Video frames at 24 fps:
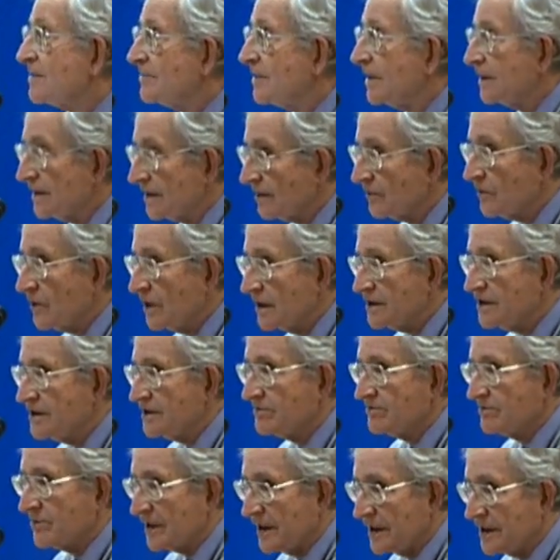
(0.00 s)
But there
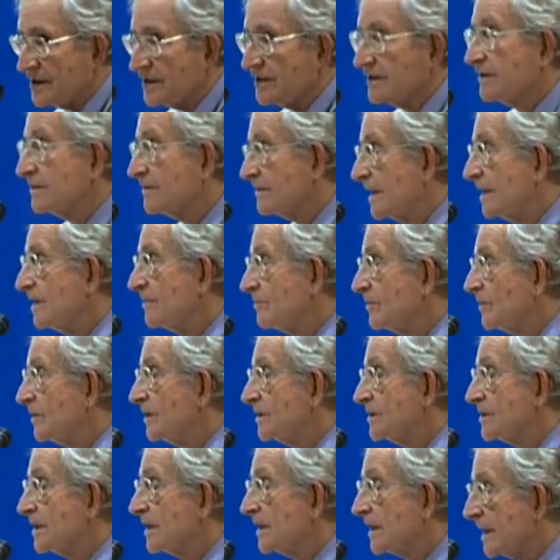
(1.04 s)
was pressure around
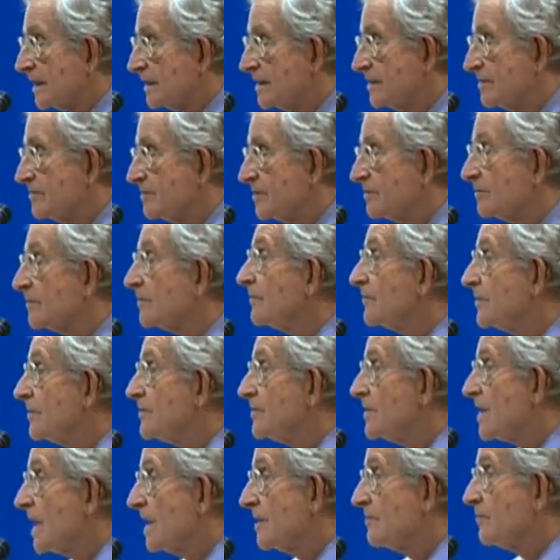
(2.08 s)
Boston to get them to
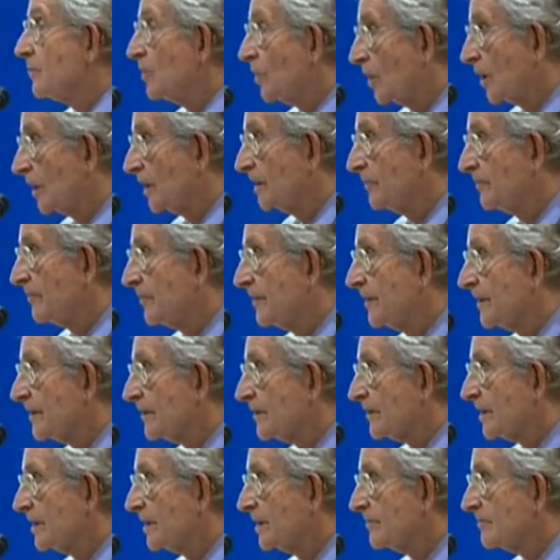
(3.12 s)
review that book,
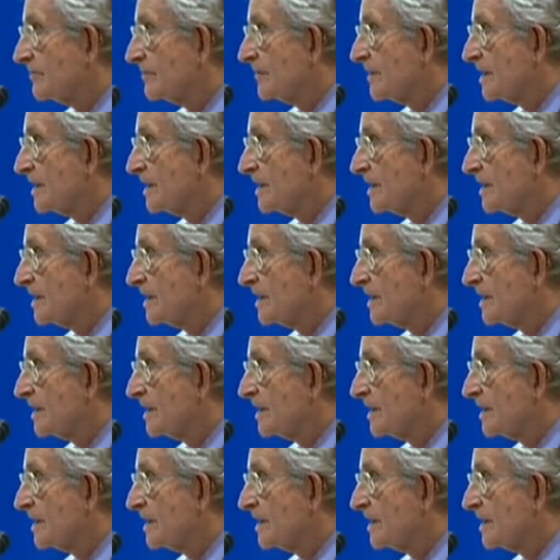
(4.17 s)
okay?